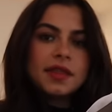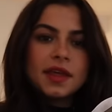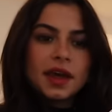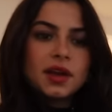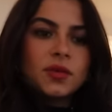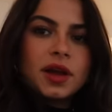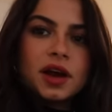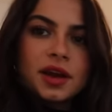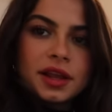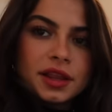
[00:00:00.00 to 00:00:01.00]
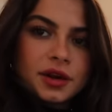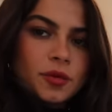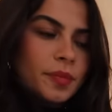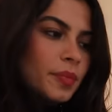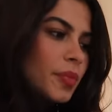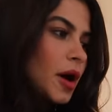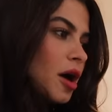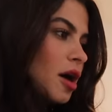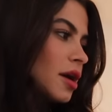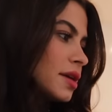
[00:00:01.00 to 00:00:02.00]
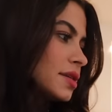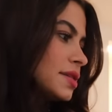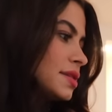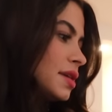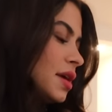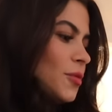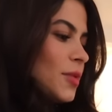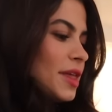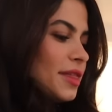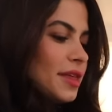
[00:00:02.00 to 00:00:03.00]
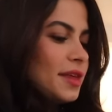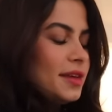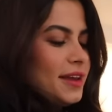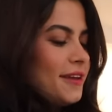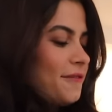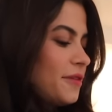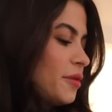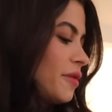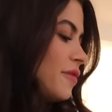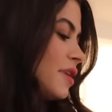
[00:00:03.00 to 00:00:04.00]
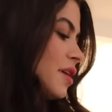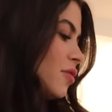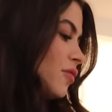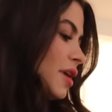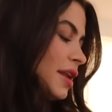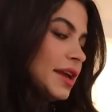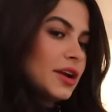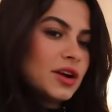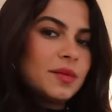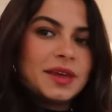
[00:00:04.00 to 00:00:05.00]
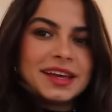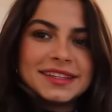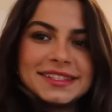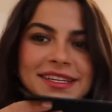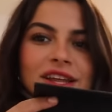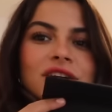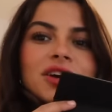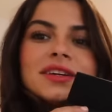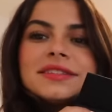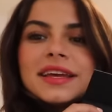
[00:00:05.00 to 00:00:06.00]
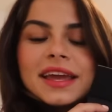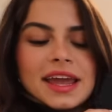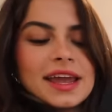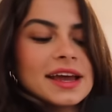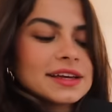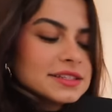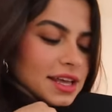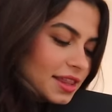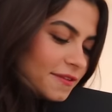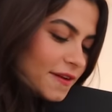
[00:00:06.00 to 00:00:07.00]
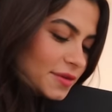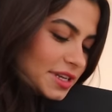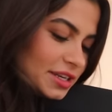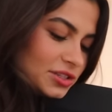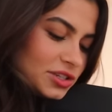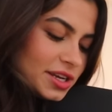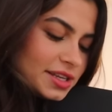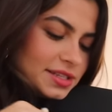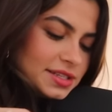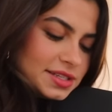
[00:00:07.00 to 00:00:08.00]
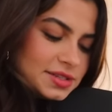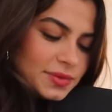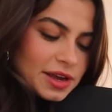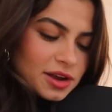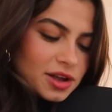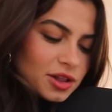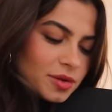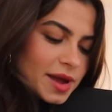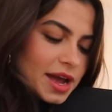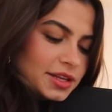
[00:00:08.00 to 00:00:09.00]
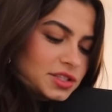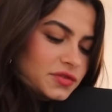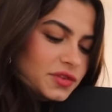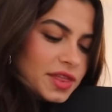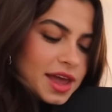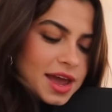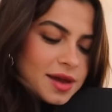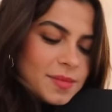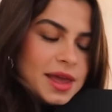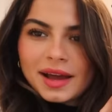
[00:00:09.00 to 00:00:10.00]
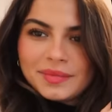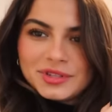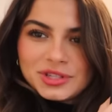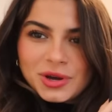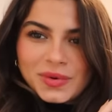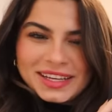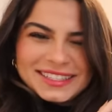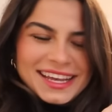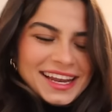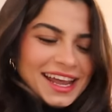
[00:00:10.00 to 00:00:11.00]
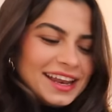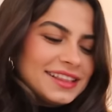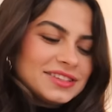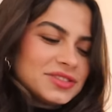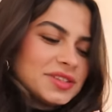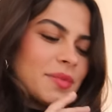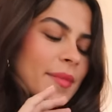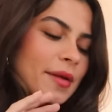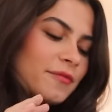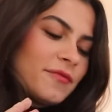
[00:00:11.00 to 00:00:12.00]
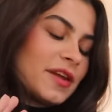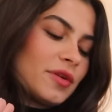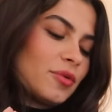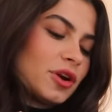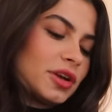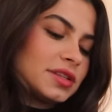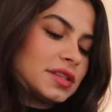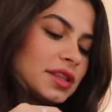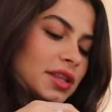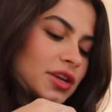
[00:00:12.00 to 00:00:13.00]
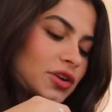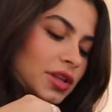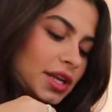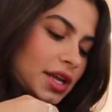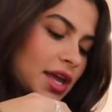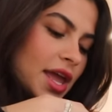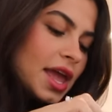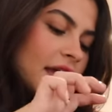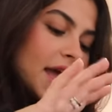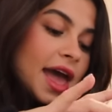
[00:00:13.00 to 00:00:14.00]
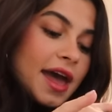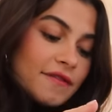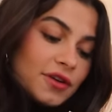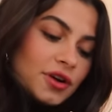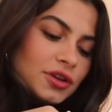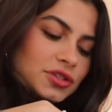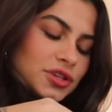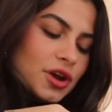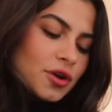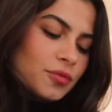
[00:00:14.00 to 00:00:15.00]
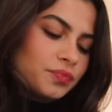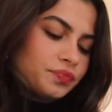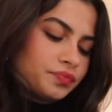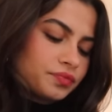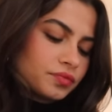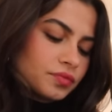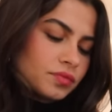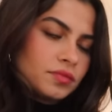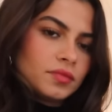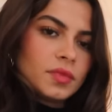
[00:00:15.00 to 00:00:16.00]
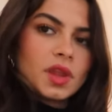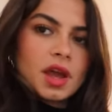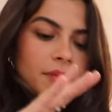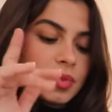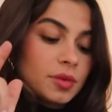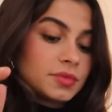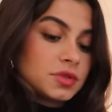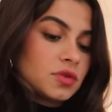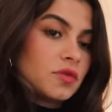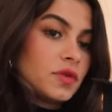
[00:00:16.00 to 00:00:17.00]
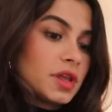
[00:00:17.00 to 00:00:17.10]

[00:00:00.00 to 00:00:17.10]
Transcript: And then we got a little box with a few of the Radiant Creamy Concealers and the foundations. We got color matched for them. I'm so excited. These are some of my favorite products literally ever. So I'm pumped over